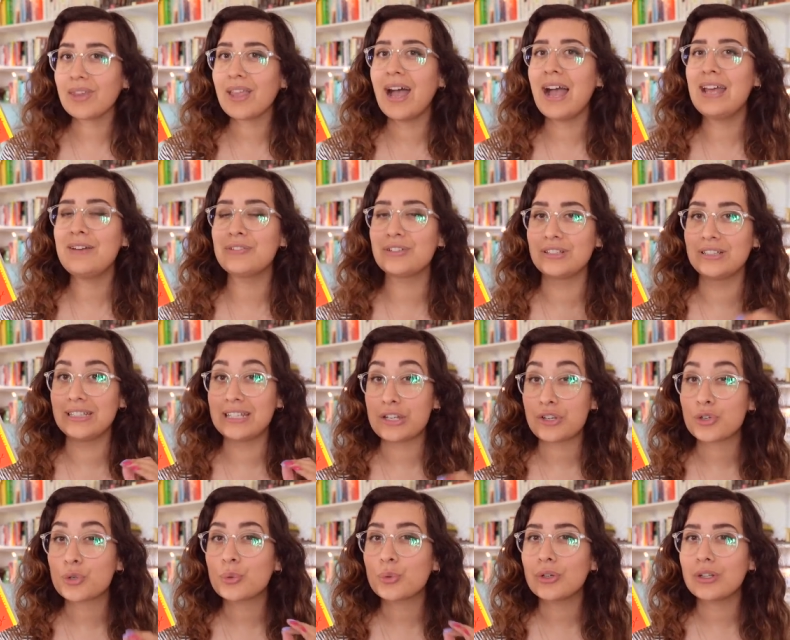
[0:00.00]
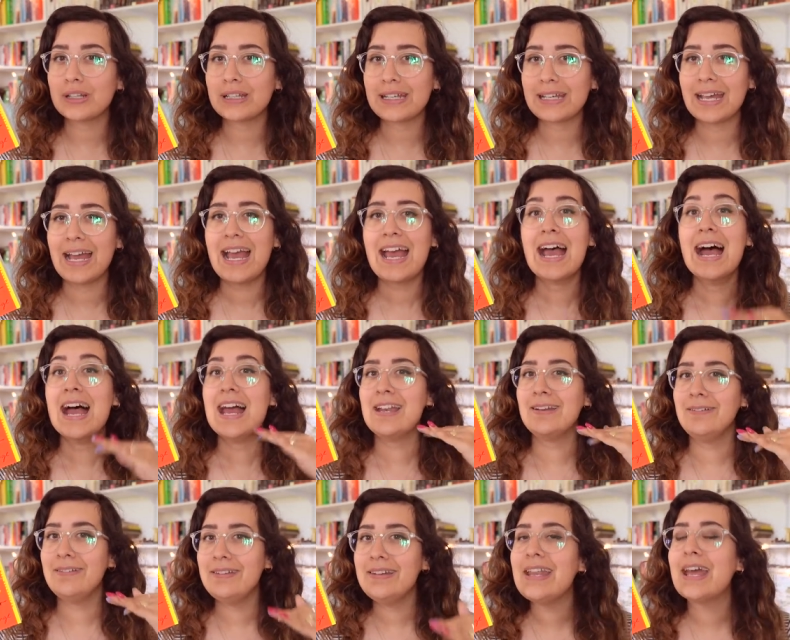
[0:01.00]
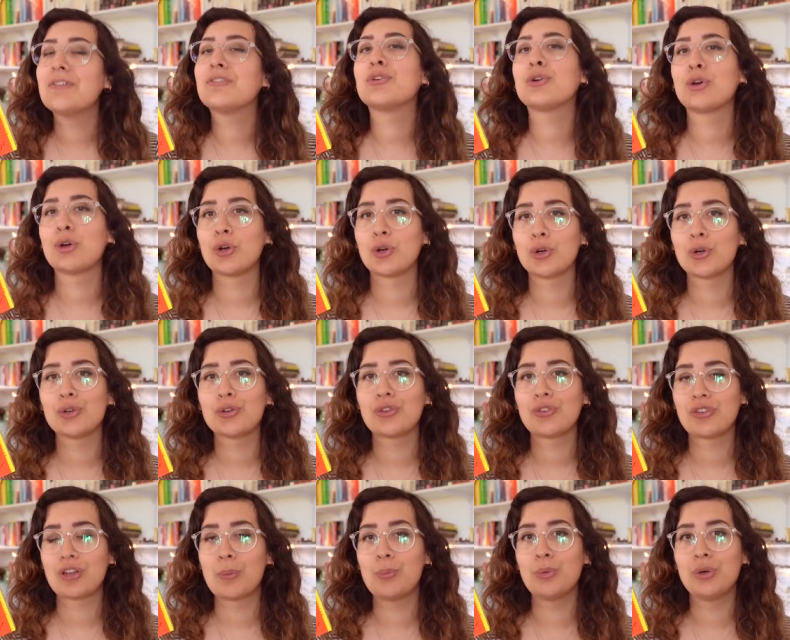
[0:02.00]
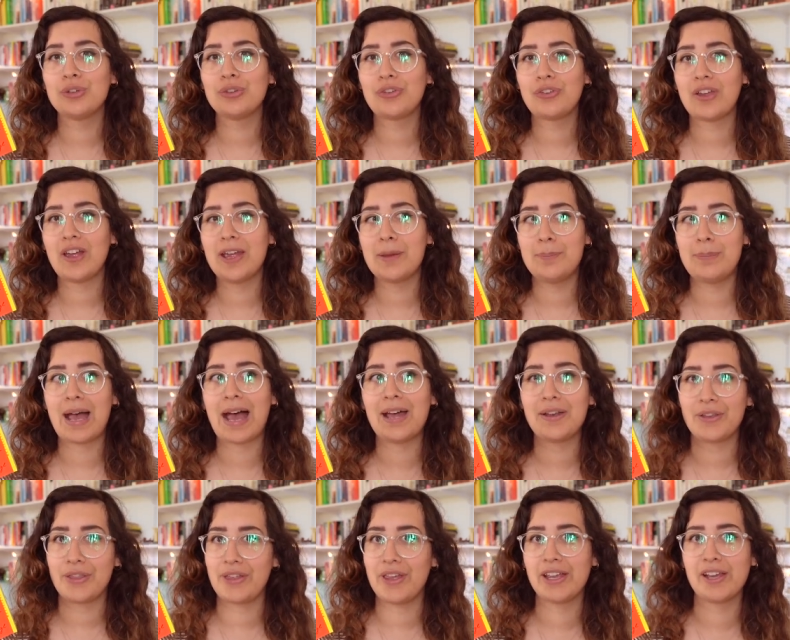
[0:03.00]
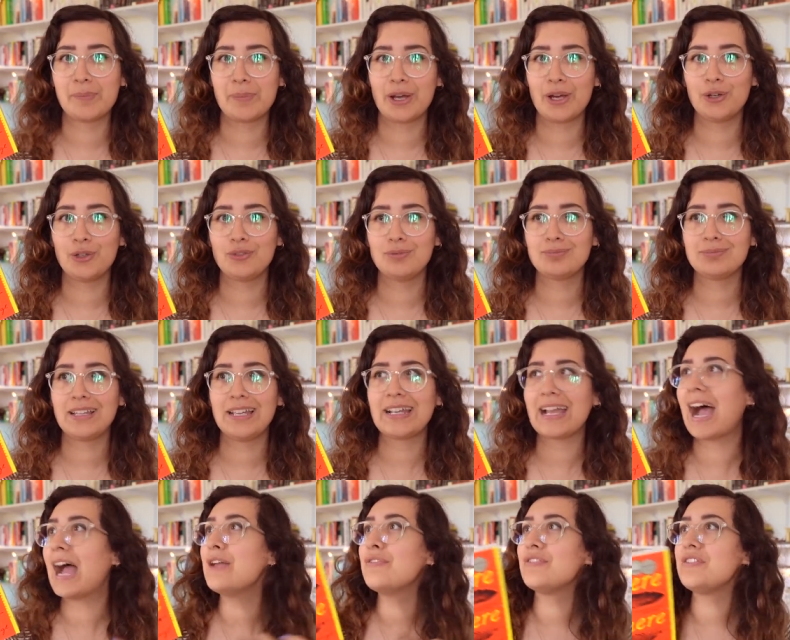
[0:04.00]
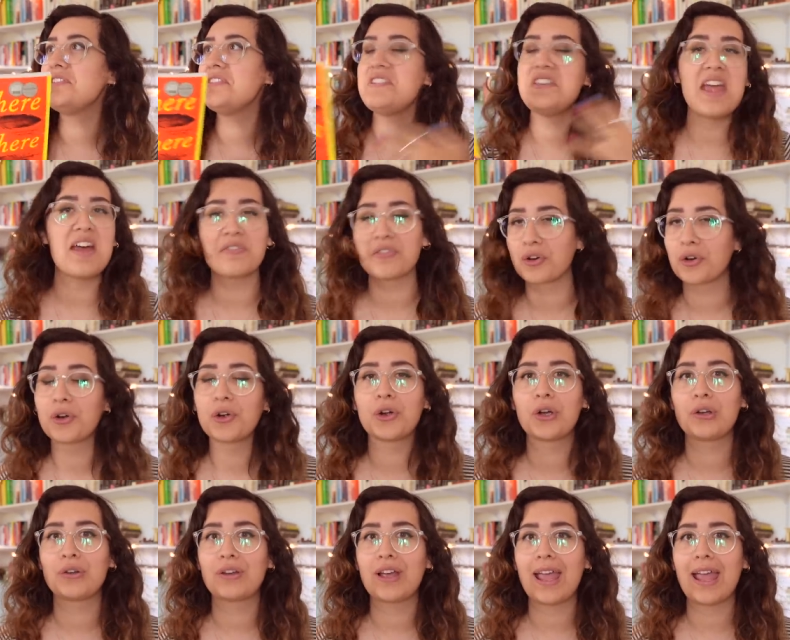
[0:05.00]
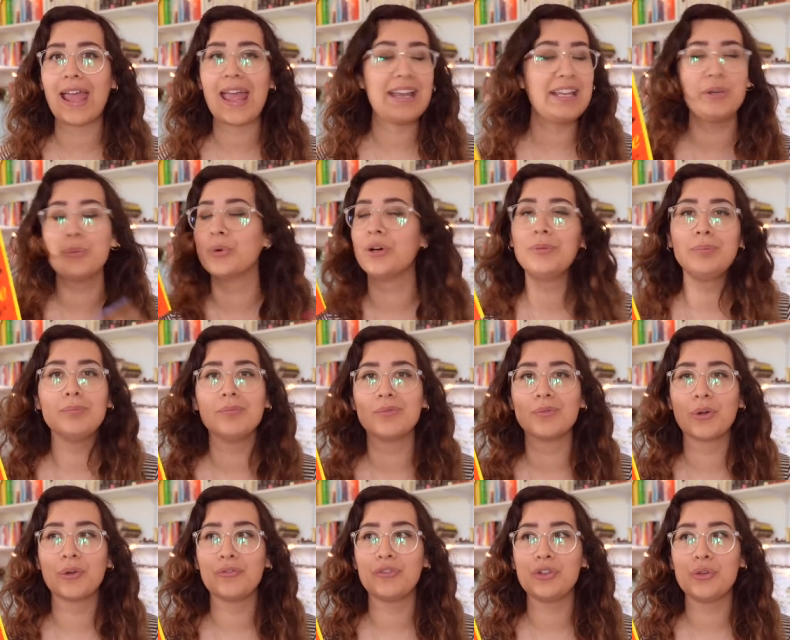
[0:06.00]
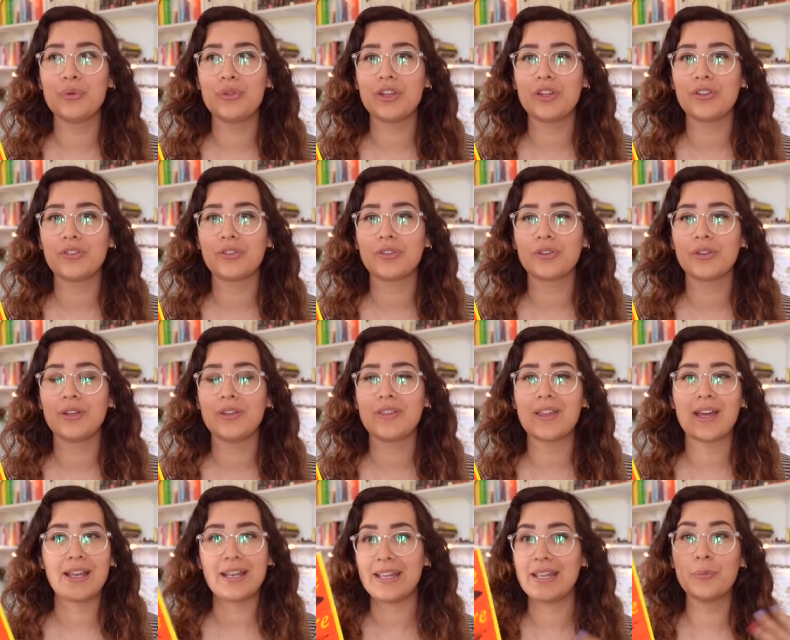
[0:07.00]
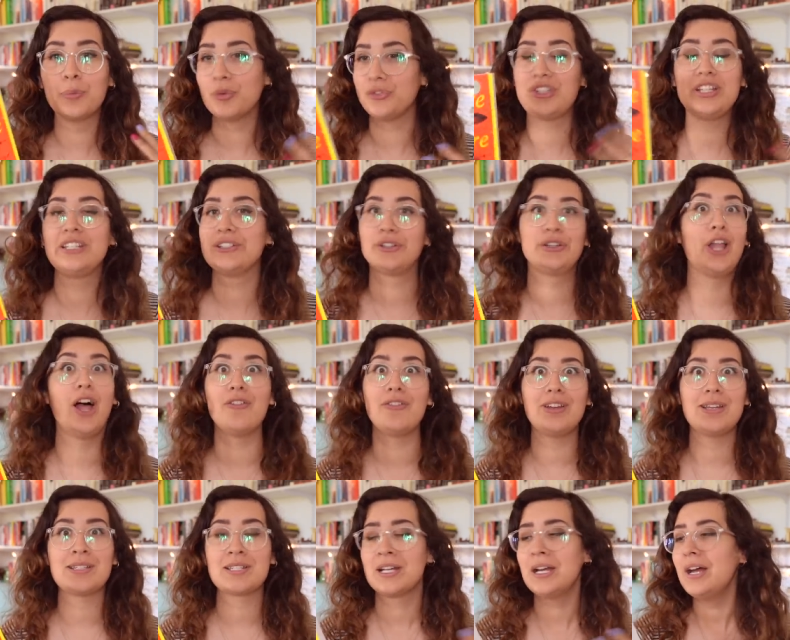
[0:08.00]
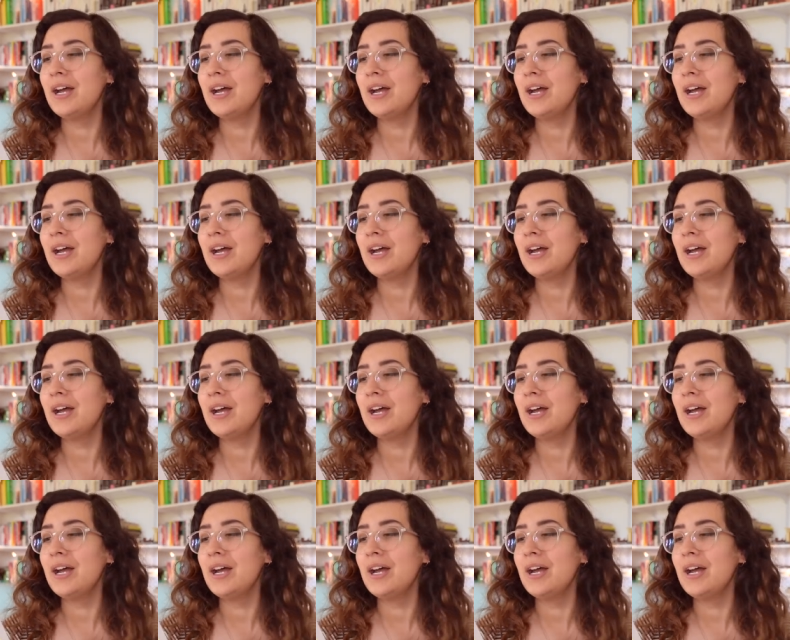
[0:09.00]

I've literally never heard someone say a bad thing about. Like, I've never heard anyone review this that didn't love it.